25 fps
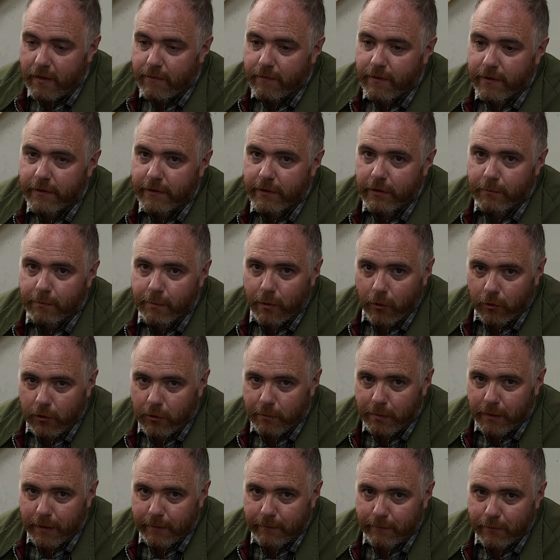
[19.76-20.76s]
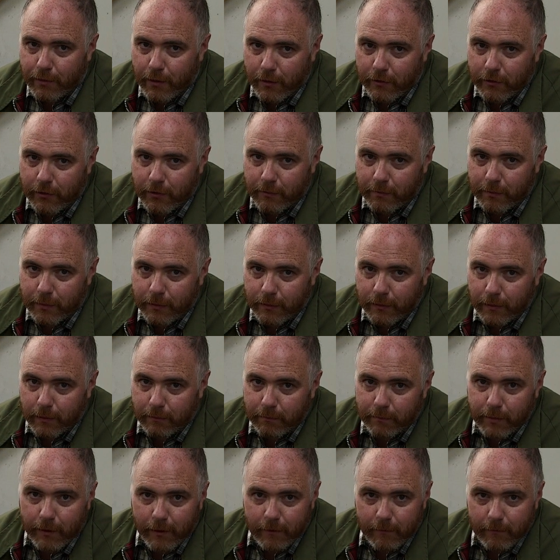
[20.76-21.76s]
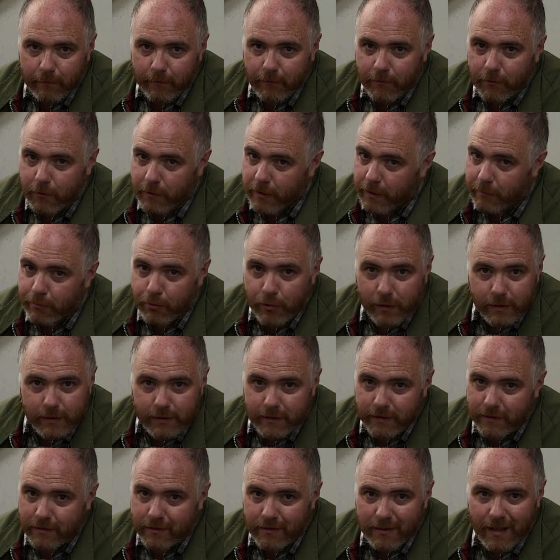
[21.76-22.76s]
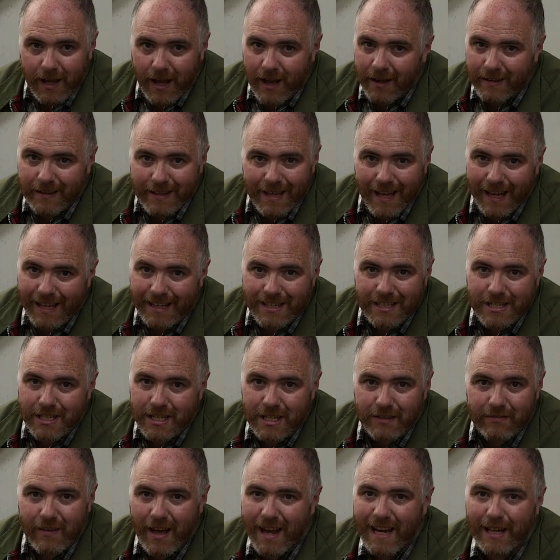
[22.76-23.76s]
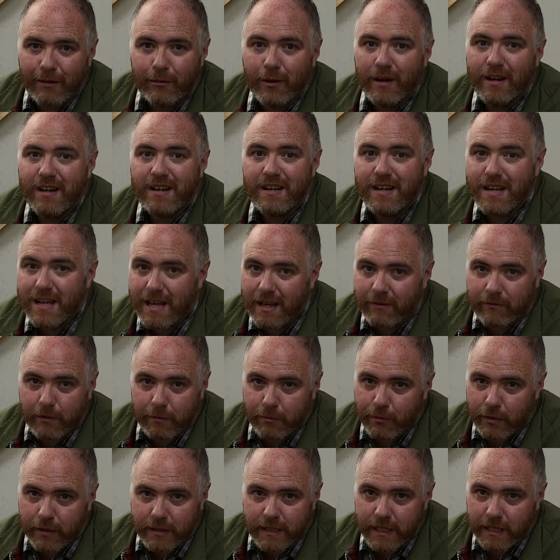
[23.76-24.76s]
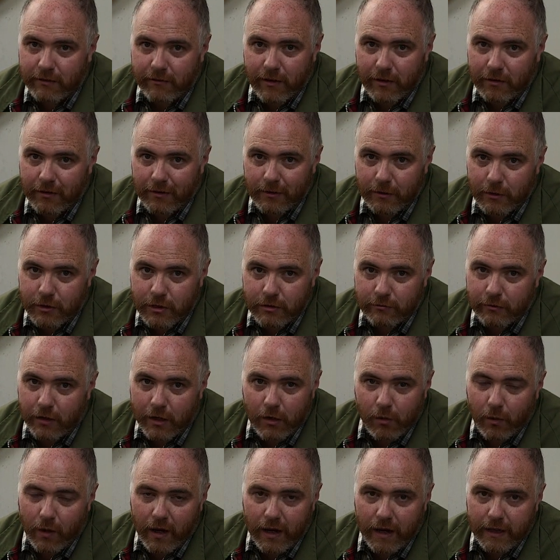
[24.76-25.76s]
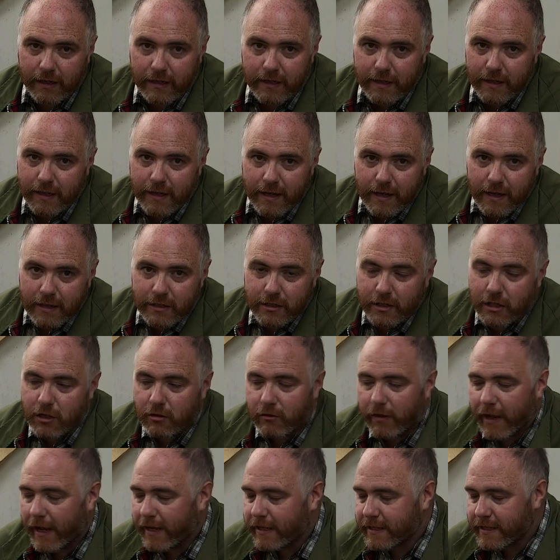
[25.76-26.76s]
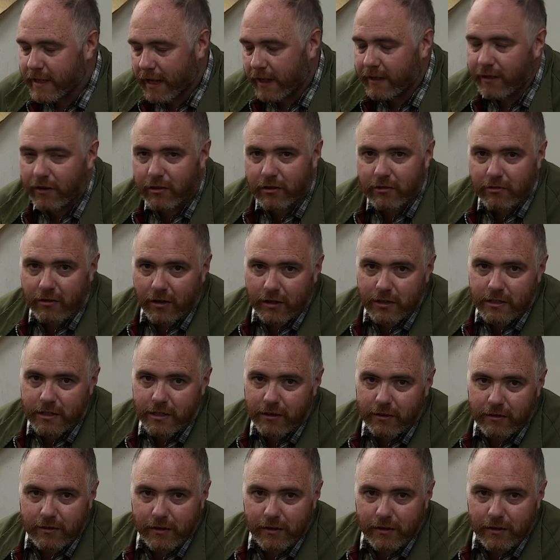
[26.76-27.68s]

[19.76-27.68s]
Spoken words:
This is possible in principle, but 3D printers can't yet achieve anywhere near the printing resolution required to create tiny structures